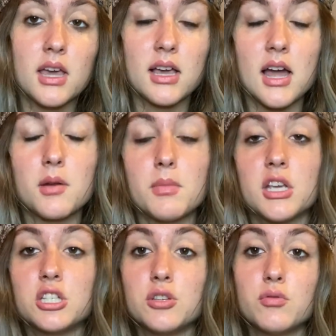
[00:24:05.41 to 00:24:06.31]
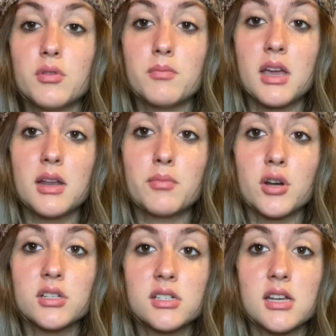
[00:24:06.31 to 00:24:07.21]
It kind of makes you the main
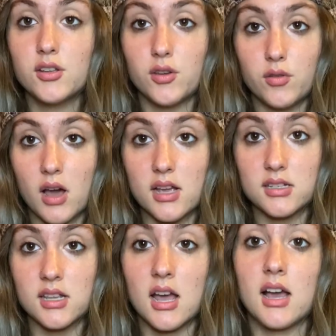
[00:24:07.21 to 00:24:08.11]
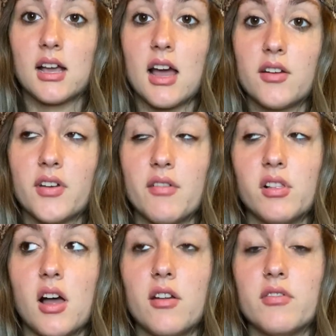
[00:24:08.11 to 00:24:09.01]
person. So you guys kind of have a
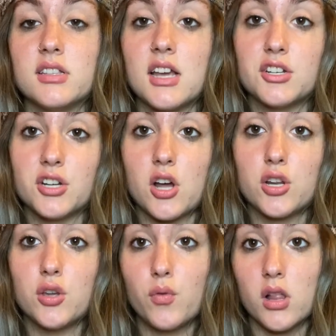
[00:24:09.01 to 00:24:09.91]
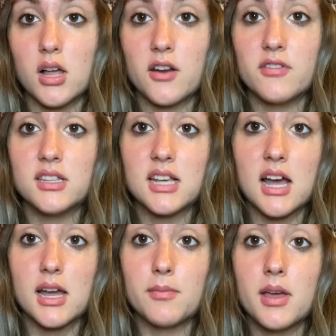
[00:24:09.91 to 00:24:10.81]
lot of attention on you a lot of the
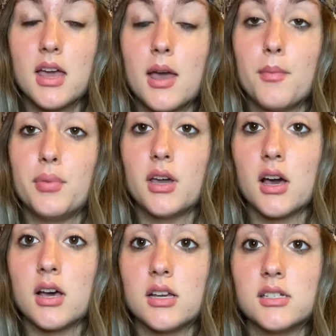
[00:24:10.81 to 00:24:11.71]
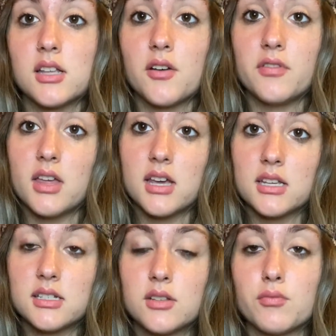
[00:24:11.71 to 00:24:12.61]
time because of
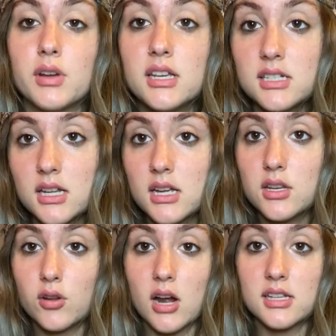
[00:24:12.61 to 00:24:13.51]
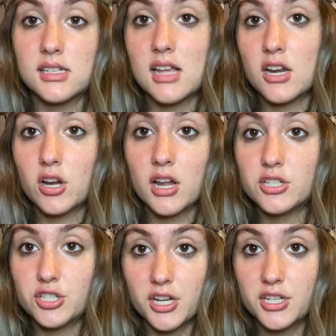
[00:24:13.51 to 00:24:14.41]
this reason. Your guys'
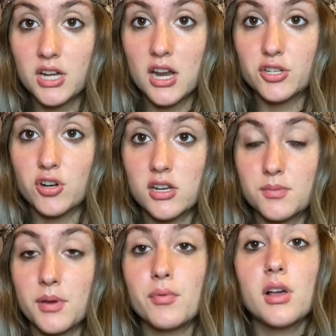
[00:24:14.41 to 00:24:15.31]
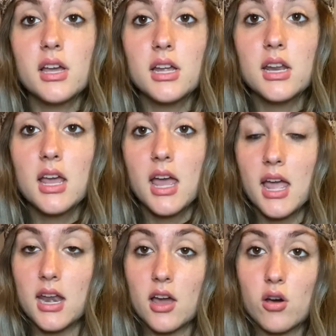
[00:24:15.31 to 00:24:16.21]
energy kind of draws people in,
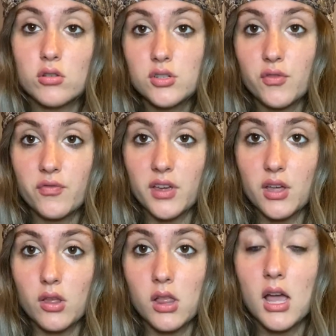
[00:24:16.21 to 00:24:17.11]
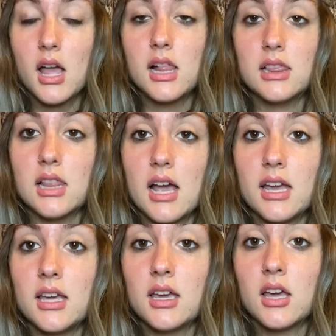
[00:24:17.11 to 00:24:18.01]
and I also feel
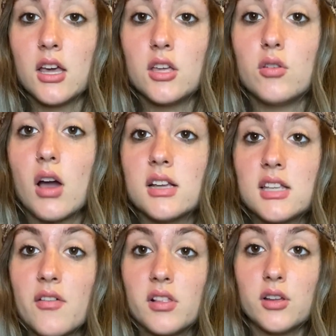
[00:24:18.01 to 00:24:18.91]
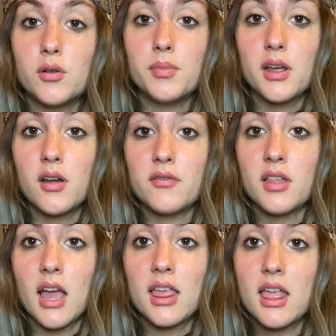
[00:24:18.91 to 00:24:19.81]
like you guys have a little bit of
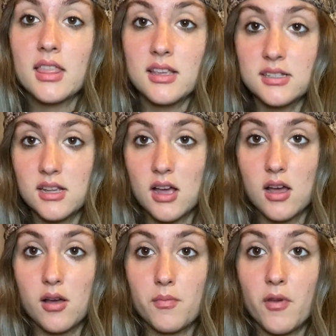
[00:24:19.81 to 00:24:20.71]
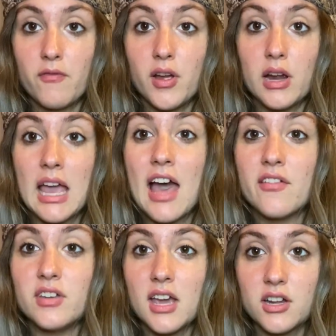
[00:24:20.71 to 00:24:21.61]
like this um, very
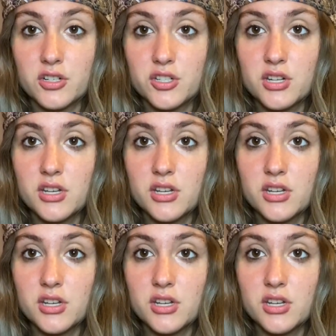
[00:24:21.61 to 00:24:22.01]
heavy energy.